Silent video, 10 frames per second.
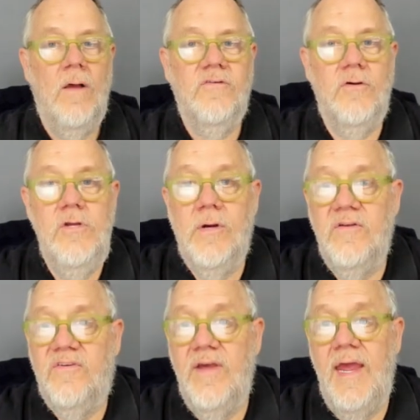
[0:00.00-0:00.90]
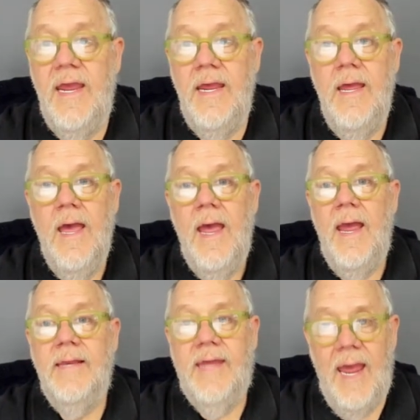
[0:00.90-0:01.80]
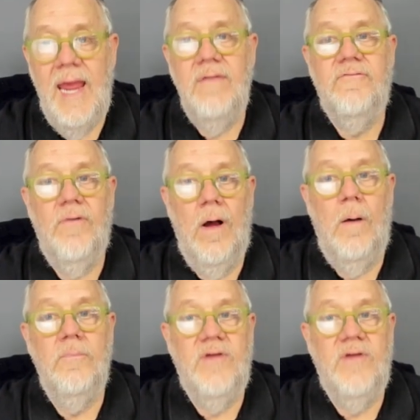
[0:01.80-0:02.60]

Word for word: So you can see it came from